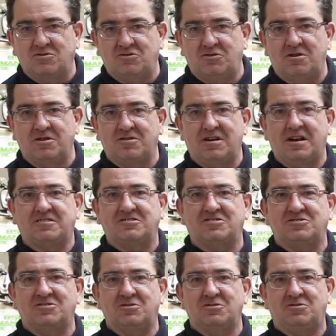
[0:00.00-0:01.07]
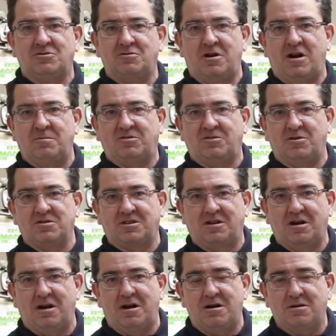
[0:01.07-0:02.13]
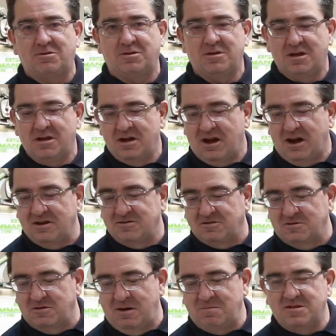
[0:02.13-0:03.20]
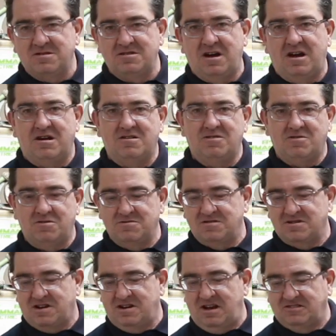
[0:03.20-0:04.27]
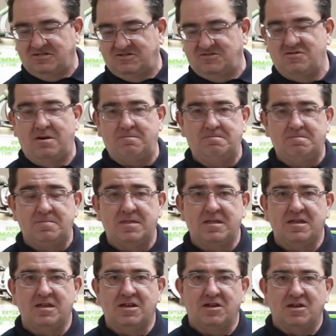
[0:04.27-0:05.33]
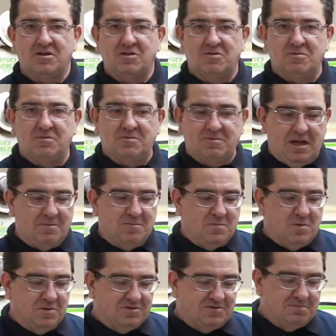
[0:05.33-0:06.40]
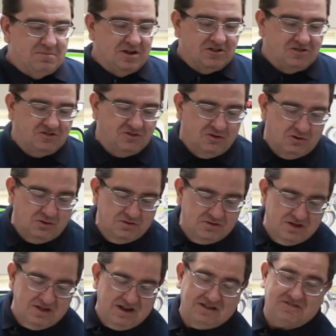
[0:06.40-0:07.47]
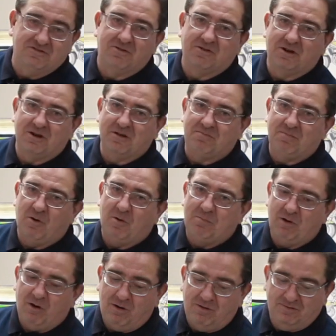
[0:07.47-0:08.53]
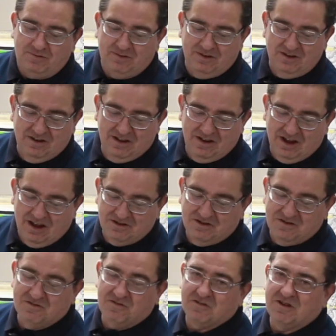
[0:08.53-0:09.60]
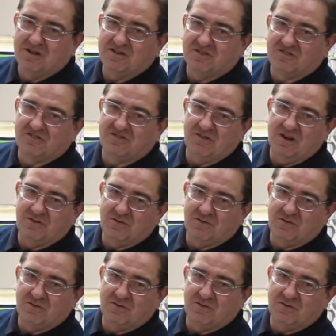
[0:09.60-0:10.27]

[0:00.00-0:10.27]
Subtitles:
trying to exercise your arms like Garth and do up the nut on the clutch drum, you would then want to make sure that that's not going to pop off and you're not going to shred